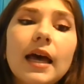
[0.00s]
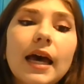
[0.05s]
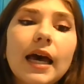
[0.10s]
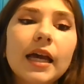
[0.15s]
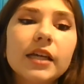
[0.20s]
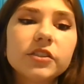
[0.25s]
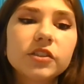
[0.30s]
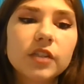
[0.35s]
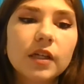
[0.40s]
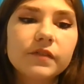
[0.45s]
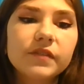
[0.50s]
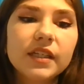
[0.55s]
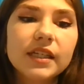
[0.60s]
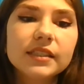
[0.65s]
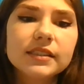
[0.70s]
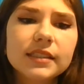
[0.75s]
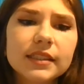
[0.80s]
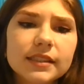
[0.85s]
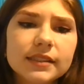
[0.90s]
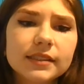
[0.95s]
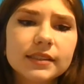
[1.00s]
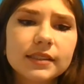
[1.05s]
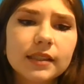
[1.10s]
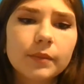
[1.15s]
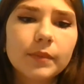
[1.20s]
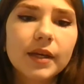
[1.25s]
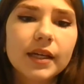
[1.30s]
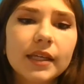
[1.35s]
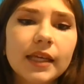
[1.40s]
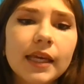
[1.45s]
I shoved it into his
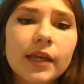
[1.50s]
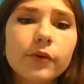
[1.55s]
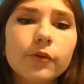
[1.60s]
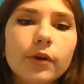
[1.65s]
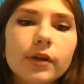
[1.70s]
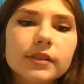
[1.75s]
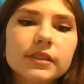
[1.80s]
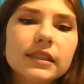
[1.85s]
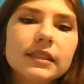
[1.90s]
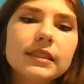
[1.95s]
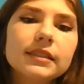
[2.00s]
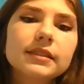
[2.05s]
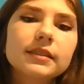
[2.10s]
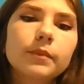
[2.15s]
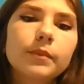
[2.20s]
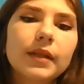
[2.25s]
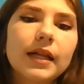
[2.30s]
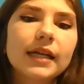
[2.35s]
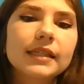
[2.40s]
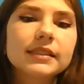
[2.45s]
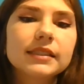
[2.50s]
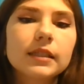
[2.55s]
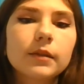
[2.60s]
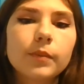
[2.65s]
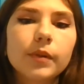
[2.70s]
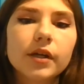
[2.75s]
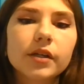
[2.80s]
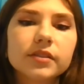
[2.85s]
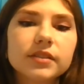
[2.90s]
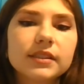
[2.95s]
stomach. He grunted as the plastic
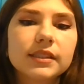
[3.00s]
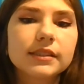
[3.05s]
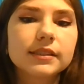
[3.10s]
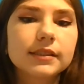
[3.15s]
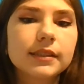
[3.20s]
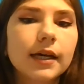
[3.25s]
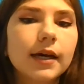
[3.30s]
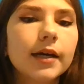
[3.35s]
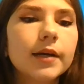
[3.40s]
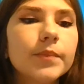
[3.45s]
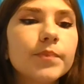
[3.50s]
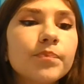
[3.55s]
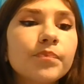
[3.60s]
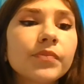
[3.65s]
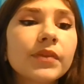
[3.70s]
pierced his gut.